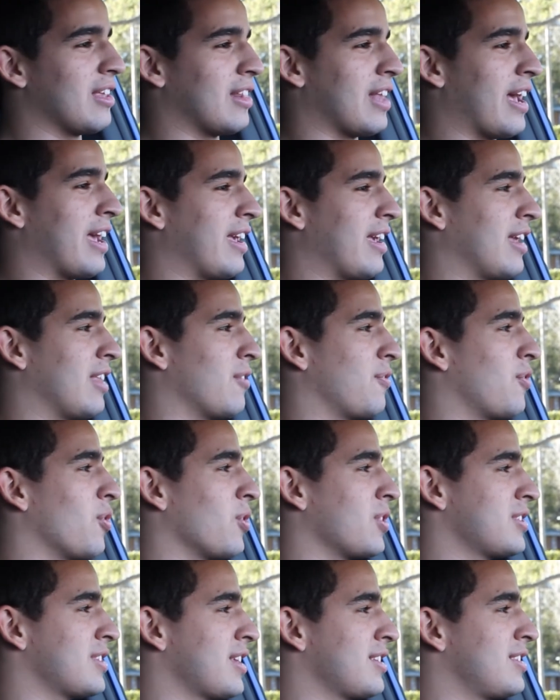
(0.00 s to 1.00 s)
light and the
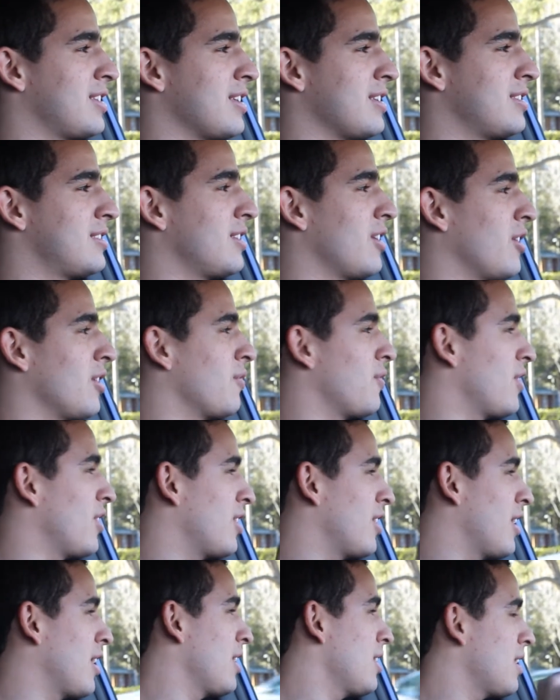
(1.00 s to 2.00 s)
Focus ST's steering really
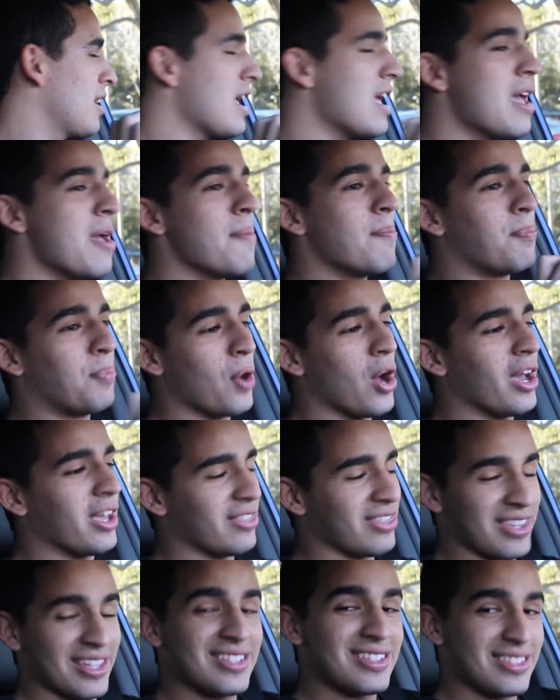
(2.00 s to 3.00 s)
light.
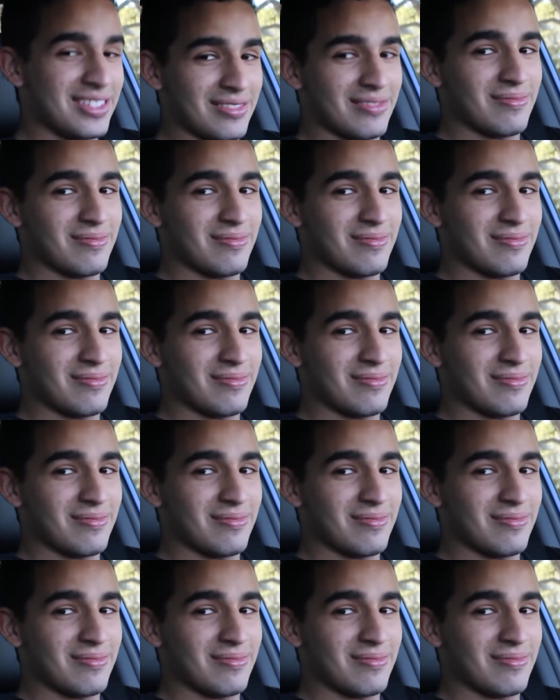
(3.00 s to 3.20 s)
But this